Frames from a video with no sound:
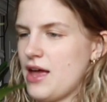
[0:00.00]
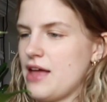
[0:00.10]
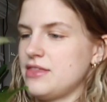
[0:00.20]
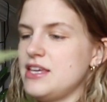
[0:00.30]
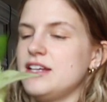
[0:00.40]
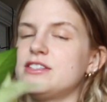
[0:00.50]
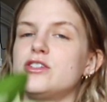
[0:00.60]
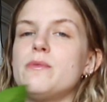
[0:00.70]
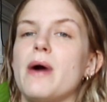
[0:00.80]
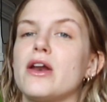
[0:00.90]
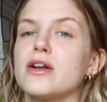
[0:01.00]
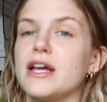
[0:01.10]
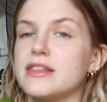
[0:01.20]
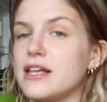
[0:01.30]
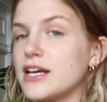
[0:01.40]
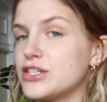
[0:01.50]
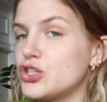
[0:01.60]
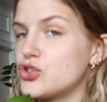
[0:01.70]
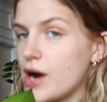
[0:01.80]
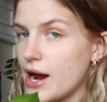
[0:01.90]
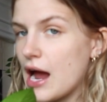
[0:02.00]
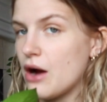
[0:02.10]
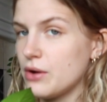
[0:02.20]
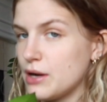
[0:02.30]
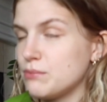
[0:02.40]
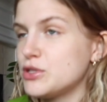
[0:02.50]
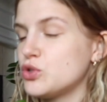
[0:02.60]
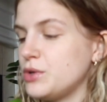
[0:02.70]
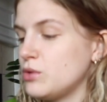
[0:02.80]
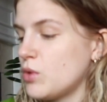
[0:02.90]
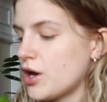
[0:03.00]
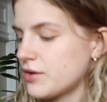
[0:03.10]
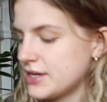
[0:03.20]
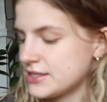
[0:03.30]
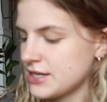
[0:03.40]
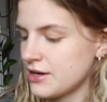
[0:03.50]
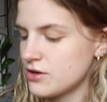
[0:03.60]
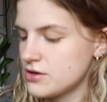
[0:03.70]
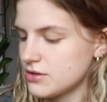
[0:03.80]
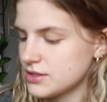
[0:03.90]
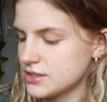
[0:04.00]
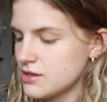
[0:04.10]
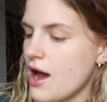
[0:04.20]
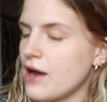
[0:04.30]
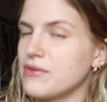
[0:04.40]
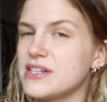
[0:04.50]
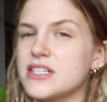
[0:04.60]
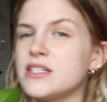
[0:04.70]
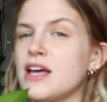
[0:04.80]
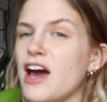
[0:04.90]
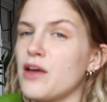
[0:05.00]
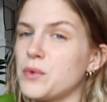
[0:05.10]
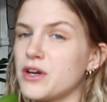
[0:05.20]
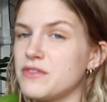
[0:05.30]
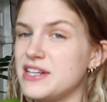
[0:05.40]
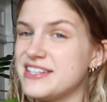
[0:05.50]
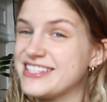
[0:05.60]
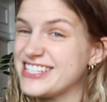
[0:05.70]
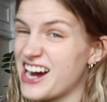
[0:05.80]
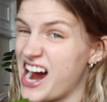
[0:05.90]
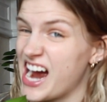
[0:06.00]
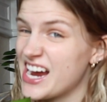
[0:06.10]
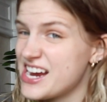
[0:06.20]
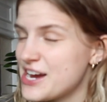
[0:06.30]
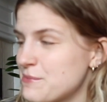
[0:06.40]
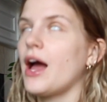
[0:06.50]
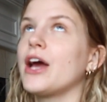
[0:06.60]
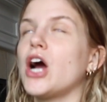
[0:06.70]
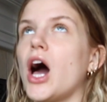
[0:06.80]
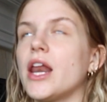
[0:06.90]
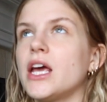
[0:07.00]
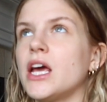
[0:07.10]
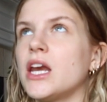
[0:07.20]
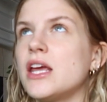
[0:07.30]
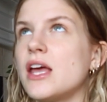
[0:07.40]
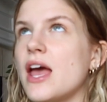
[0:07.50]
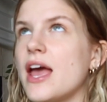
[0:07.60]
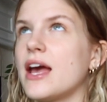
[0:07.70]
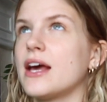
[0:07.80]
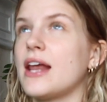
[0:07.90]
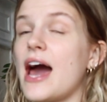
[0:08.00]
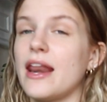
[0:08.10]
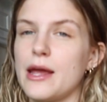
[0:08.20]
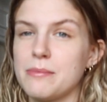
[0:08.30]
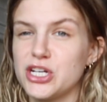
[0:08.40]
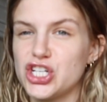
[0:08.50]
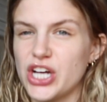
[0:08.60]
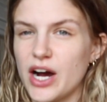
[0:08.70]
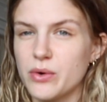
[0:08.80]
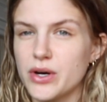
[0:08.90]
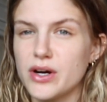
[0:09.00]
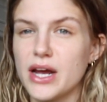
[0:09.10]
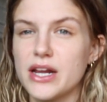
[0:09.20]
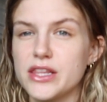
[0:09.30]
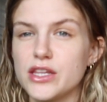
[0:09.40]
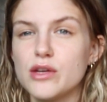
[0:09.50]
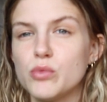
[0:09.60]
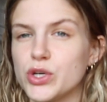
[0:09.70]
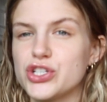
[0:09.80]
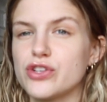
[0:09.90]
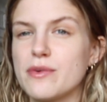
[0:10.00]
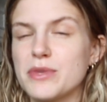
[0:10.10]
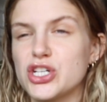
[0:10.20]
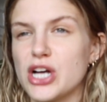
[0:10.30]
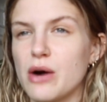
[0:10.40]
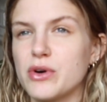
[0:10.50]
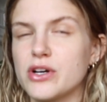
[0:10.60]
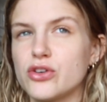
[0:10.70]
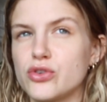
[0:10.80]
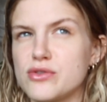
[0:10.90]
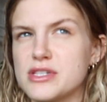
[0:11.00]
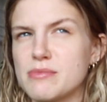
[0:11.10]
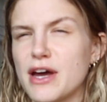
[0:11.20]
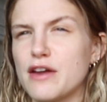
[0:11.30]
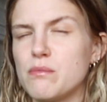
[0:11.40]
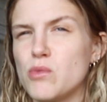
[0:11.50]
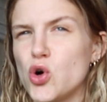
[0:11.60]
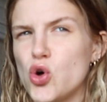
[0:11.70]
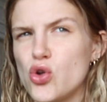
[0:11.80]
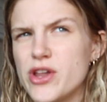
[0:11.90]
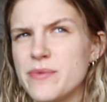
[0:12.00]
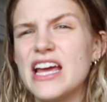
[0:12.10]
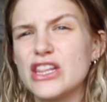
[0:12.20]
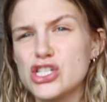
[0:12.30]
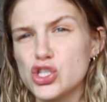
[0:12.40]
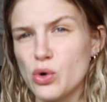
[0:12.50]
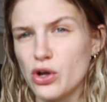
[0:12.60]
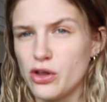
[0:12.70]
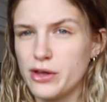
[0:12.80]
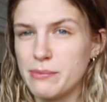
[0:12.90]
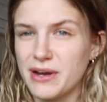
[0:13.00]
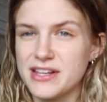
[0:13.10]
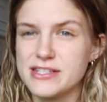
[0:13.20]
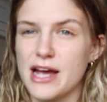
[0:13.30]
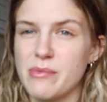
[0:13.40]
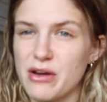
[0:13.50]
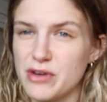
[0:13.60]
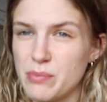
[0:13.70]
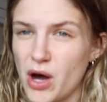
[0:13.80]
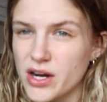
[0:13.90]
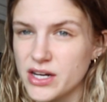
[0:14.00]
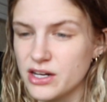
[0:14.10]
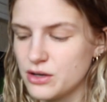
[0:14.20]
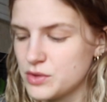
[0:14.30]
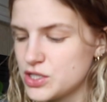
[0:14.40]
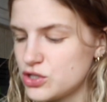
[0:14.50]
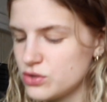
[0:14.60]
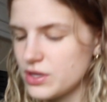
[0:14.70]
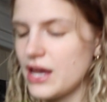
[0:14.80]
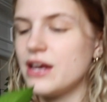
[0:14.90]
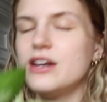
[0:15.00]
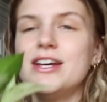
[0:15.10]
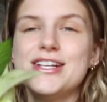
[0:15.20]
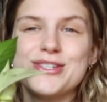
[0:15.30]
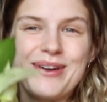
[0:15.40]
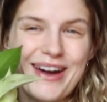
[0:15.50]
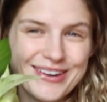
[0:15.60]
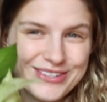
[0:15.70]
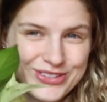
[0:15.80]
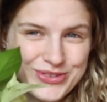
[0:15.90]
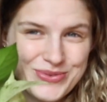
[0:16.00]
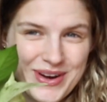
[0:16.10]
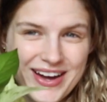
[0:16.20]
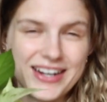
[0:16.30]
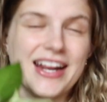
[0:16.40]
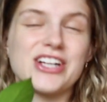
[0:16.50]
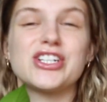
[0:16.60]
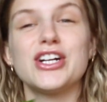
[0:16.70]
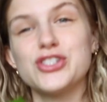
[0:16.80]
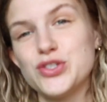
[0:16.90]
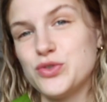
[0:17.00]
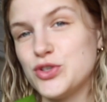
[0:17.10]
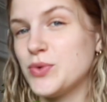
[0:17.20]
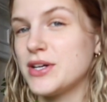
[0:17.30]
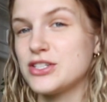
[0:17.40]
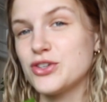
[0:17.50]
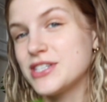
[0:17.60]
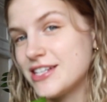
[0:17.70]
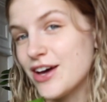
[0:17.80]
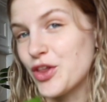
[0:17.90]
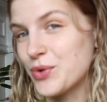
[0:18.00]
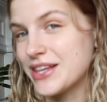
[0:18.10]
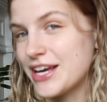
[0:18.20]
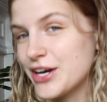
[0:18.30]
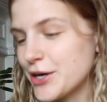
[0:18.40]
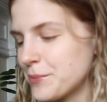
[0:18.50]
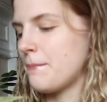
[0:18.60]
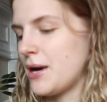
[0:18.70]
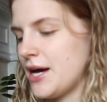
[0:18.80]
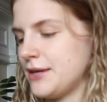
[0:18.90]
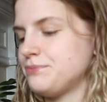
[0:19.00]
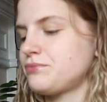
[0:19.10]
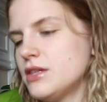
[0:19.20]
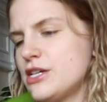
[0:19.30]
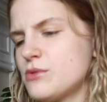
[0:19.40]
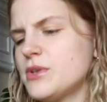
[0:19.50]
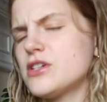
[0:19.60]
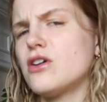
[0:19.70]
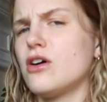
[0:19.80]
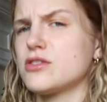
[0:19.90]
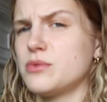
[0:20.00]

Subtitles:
And these do better, like they like to dry out in between watering cycles. I recently had one of these die. I got it and had it in my shower, and I think the moisture from the shower grew some kind of mold in the soil, and by the time I repotted it, it was too late. So I got a new one. I actually got 2 new ones. You'll see the other one later. But these ones are also